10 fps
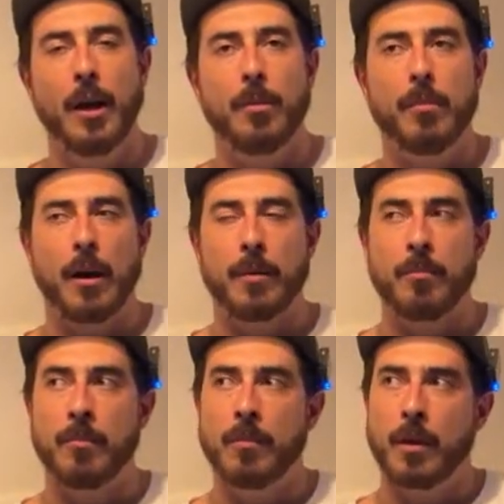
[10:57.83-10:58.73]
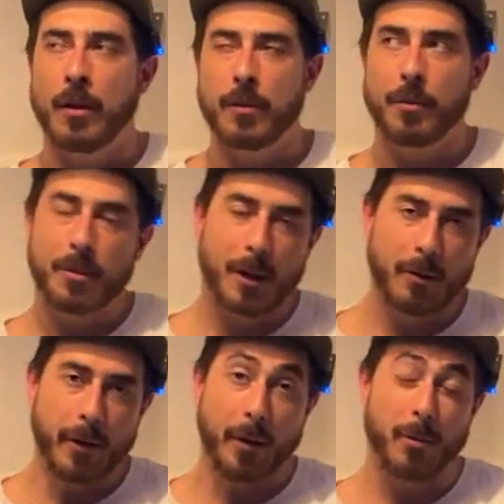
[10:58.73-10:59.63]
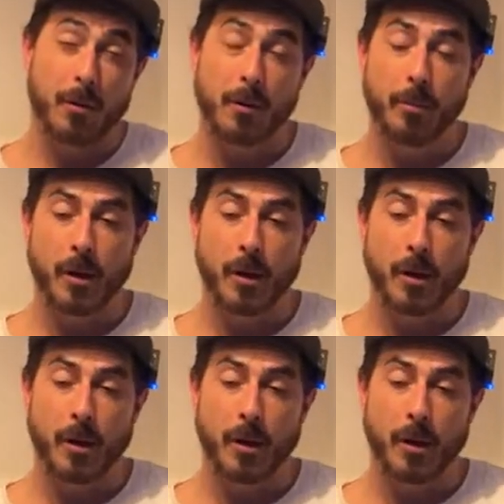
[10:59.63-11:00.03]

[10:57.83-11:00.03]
So that was kind of like a little bit